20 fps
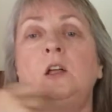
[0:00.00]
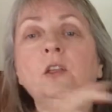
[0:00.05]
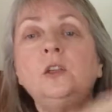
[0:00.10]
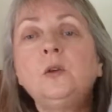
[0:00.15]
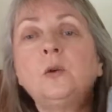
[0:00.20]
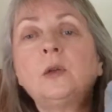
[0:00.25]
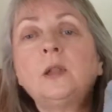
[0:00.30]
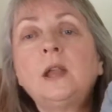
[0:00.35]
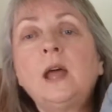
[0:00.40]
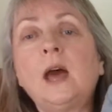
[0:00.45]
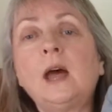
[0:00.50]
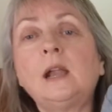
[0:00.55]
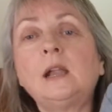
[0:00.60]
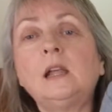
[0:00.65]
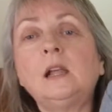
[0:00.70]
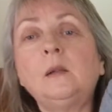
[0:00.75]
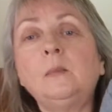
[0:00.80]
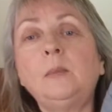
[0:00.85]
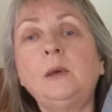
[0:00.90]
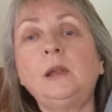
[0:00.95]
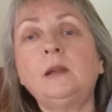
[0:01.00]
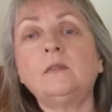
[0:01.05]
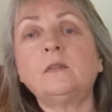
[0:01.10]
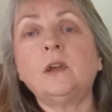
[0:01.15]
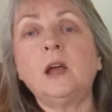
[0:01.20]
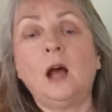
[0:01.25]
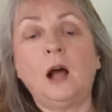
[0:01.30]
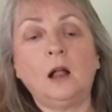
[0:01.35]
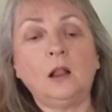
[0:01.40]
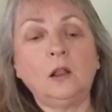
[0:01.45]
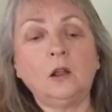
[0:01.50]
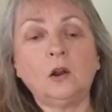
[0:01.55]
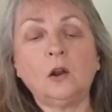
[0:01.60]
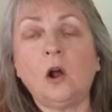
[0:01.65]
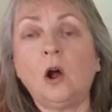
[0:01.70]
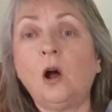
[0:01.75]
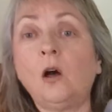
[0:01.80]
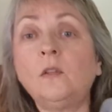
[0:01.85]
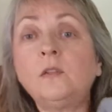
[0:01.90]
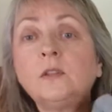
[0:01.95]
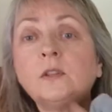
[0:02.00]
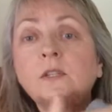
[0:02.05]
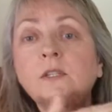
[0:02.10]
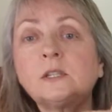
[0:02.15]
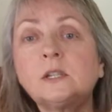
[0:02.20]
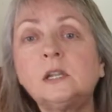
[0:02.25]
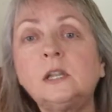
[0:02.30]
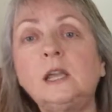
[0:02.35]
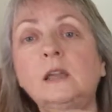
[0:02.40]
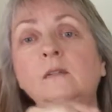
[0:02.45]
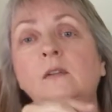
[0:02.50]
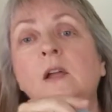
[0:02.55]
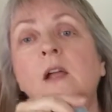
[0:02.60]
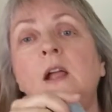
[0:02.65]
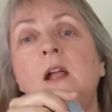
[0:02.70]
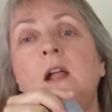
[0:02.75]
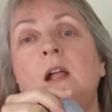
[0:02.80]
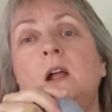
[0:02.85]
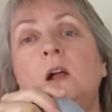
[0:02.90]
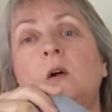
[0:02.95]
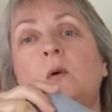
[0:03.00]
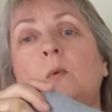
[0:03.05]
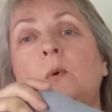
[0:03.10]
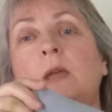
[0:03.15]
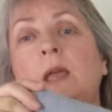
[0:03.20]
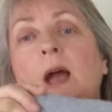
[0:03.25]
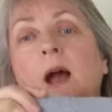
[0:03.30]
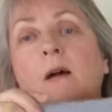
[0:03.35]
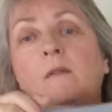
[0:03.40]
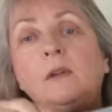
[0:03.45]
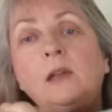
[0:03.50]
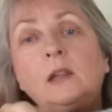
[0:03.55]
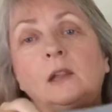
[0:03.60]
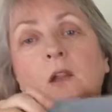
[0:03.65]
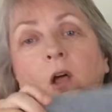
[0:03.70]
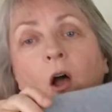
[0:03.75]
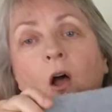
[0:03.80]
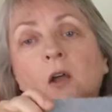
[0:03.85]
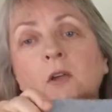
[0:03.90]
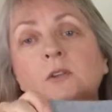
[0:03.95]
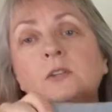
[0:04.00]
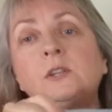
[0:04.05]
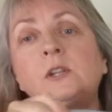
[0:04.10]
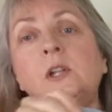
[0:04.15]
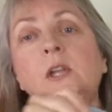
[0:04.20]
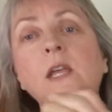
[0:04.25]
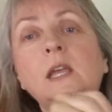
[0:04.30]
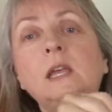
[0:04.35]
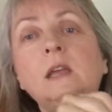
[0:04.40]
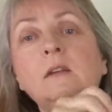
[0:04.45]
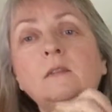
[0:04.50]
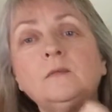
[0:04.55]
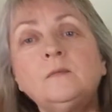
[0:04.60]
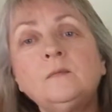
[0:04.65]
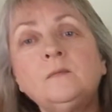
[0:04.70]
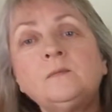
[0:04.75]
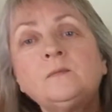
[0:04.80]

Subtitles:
You can add a little bit of color on the sleeve. We have a long sleeve.